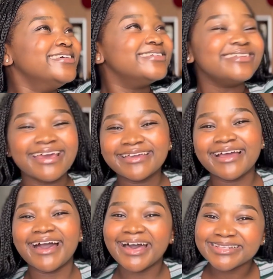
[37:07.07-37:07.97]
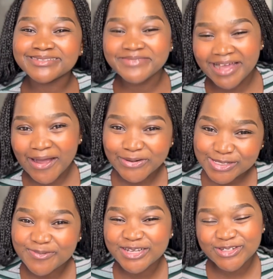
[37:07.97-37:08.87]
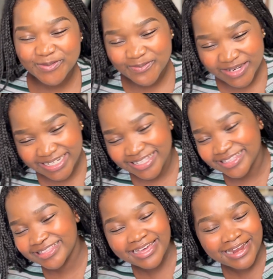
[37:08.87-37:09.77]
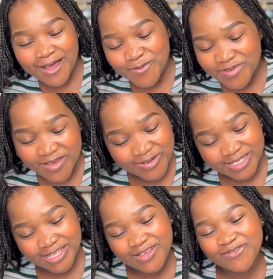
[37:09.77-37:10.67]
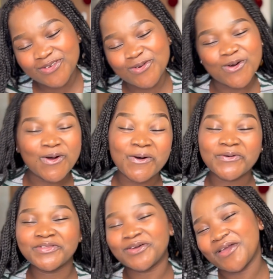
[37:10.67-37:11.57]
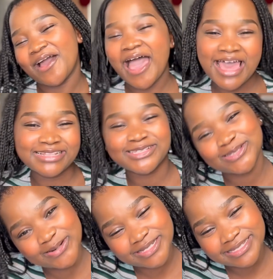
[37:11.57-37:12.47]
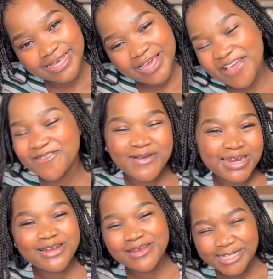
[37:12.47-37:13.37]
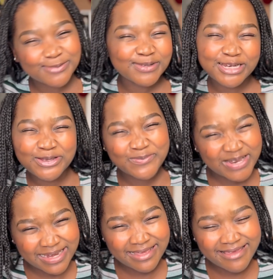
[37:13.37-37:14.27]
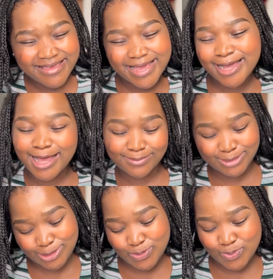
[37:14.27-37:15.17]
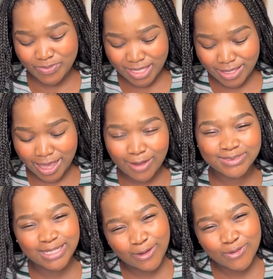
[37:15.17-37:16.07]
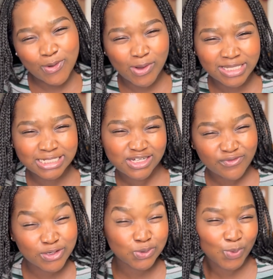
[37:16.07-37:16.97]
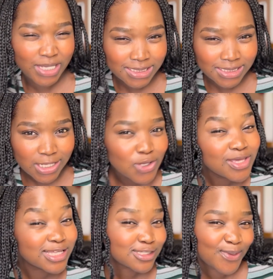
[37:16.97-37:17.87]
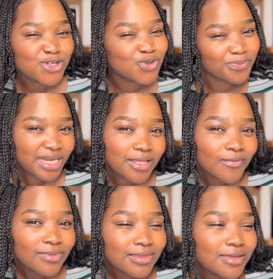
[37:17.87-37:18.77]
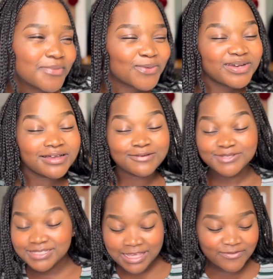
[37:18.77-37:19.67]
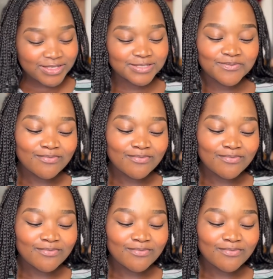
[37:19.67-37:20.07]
Like, ask me how to spend your money, then I'll be able to give you all the answers. If you want to spend your money, come to me. I'll tell you all the different ways you can spend your money. But when it comes to savings,